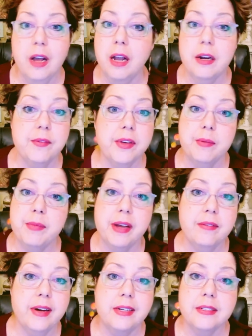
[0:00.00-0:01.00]
even give my
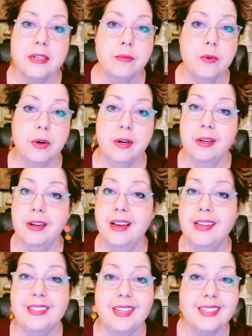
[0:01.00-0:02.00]
advice anymore,
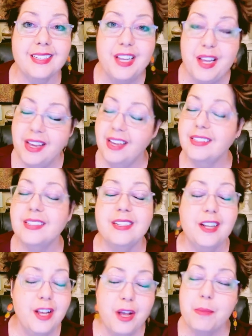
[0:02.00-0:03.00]
because it's
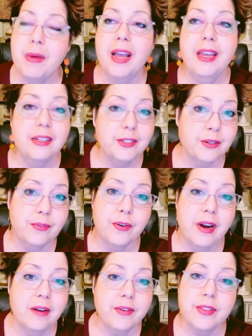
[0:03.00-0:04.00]
my answer
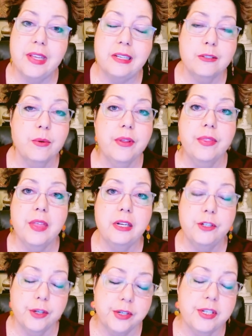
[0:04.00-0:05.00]
for everything is one
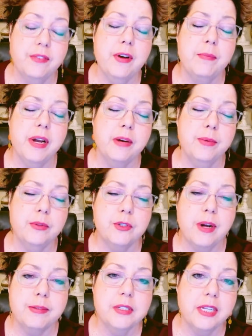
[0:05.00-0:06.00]
thing: jerk yourself up by your
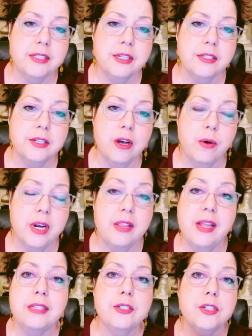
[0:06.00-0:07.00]
bootstraps and let's get going.
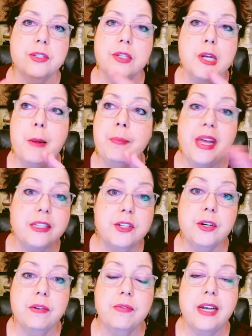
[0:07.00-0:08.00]
And that's
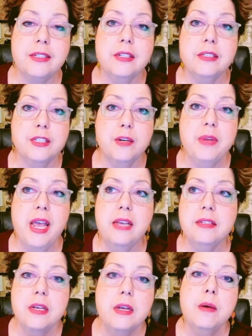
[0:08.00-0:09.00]
good advice on some
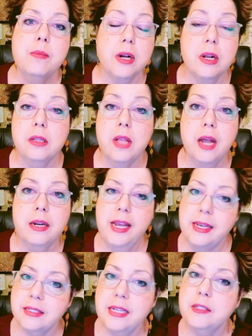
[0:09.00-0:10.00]
days, but on a lot of
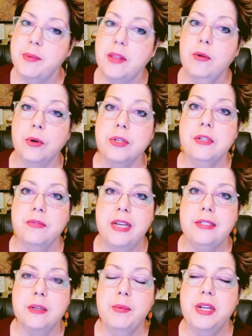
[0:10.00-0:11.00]
days, that's about the worst
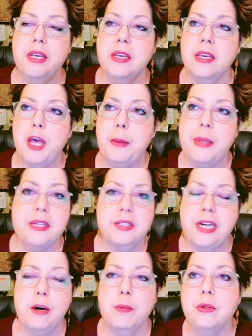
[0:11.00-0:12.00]
advice somebody can get. It's
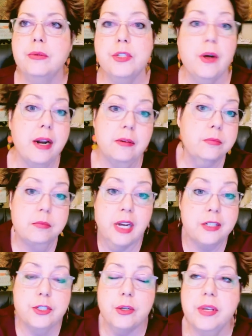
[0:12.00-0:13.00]
terrible. So
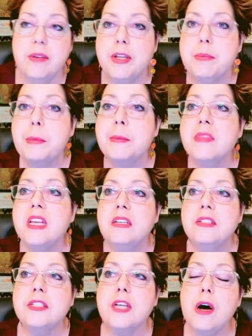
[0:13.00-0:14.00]
I just don't give it.
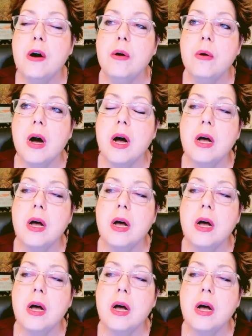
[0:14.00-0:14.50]
So